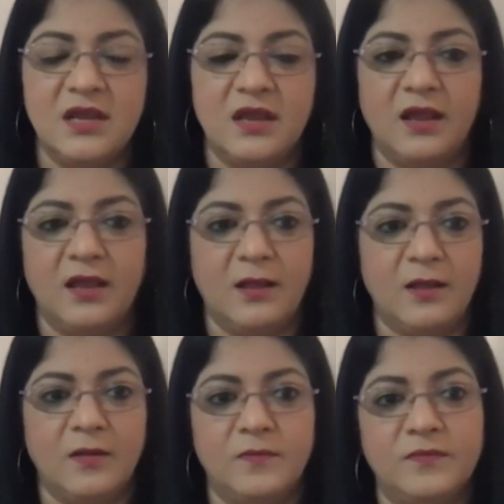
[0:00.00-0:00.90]

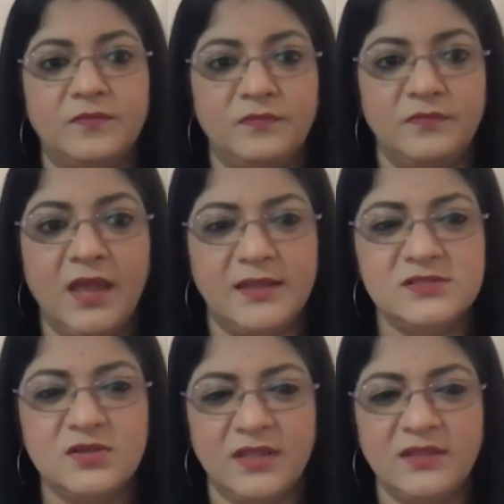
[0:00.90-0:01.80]
Yeah, and
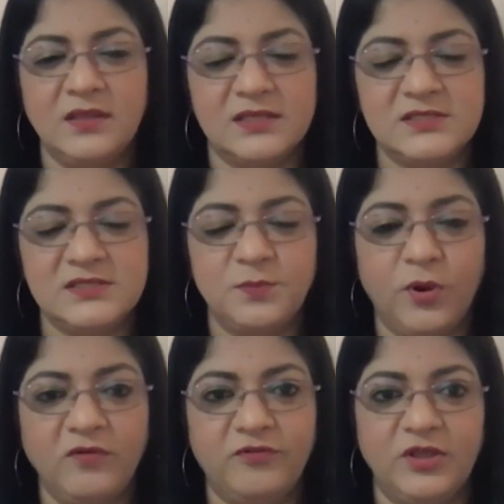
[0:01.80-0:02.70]
so I think it's
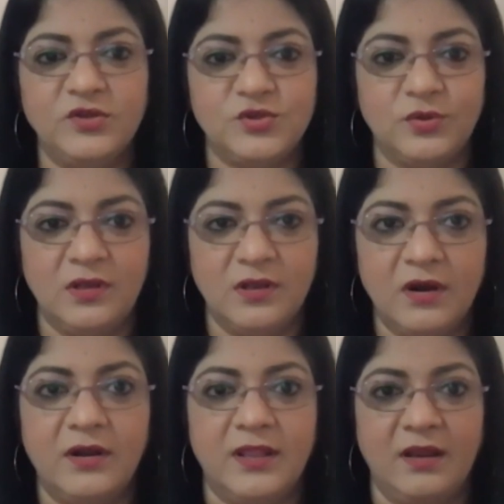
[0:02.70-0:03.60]
important for you to
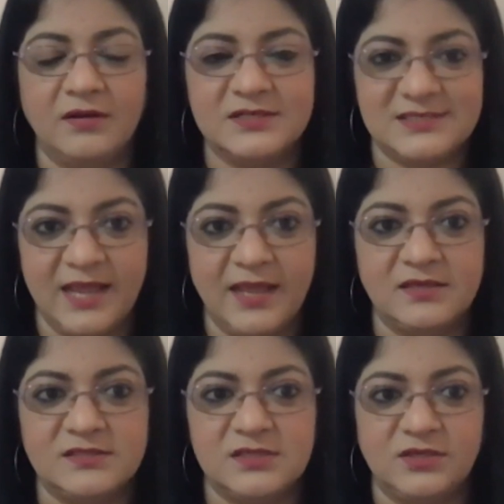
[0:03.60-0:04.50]
learn and
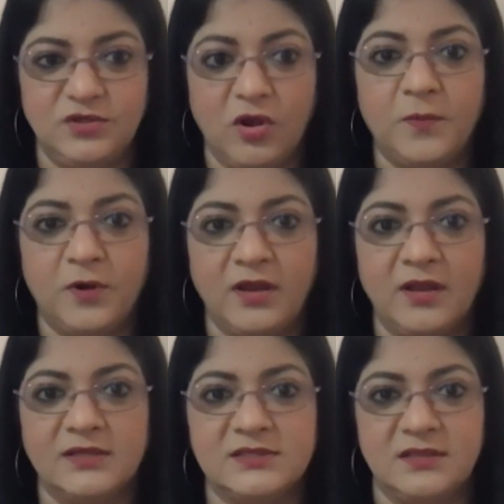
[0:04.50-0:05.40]
understand your
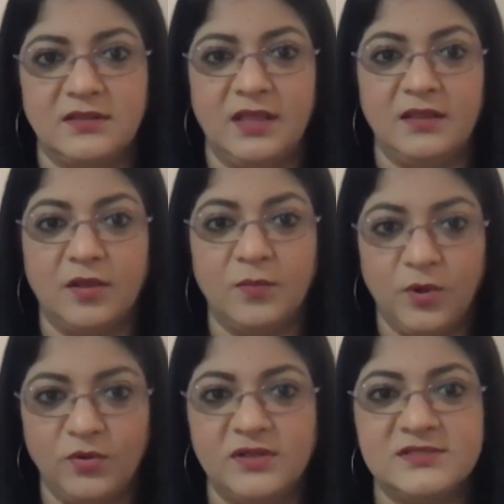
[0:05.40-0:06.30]
product and the
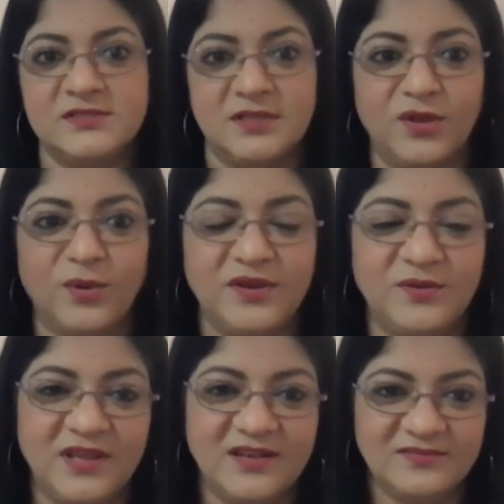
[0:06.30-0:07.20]
components that go into it.